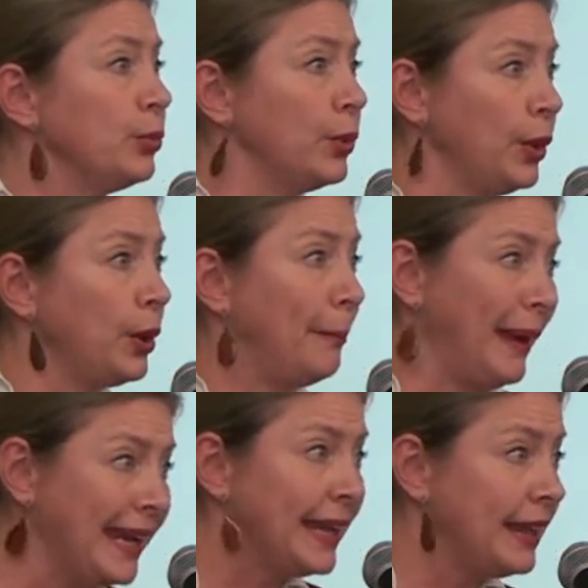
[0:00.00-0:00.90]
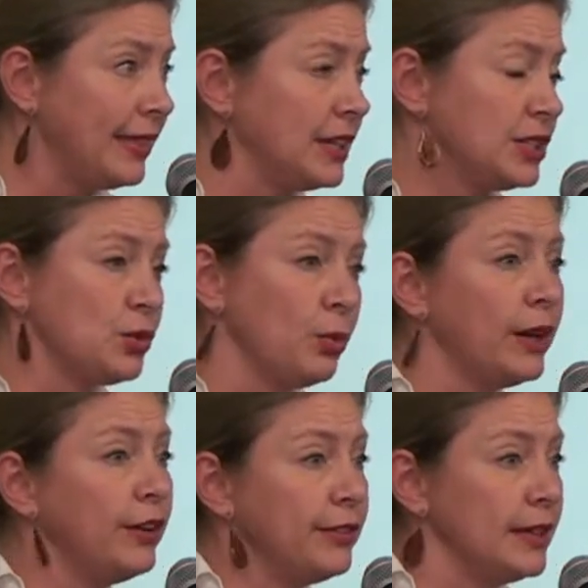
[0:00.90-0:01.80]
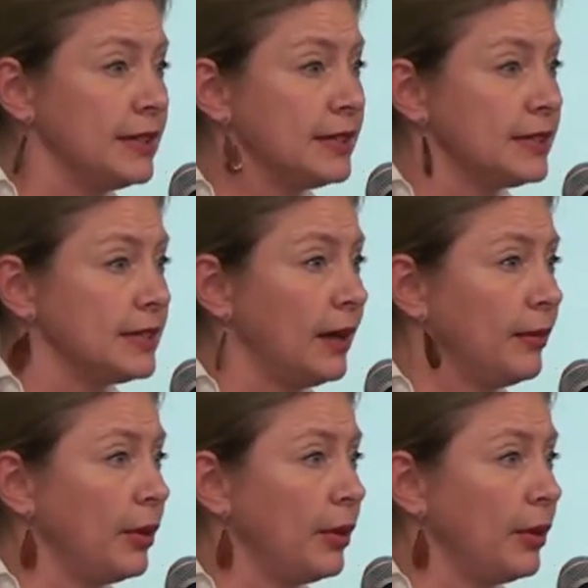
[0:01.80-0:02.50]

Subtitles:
work better than just one of these